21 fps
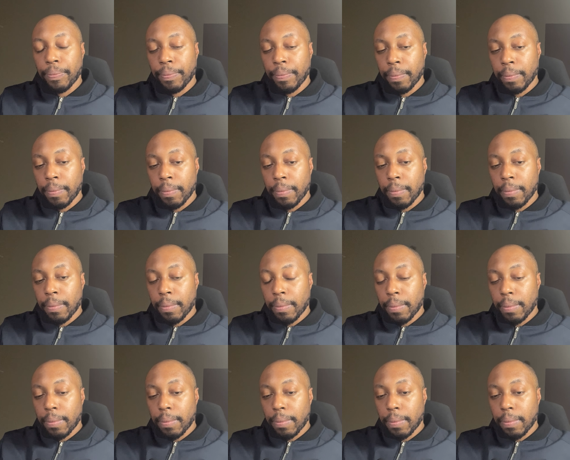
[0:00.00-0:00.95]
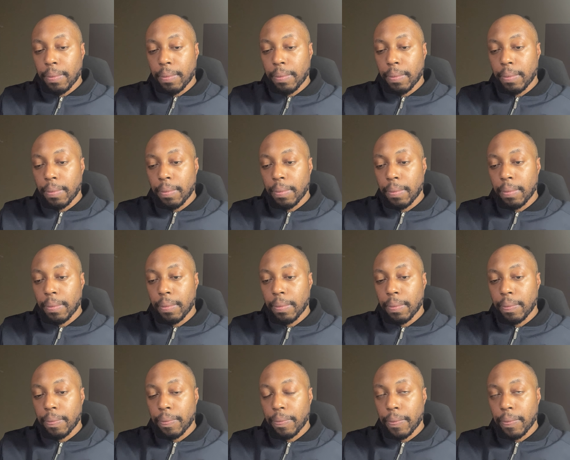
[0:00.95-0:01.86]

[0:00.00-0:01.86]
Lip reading: (no one is talking)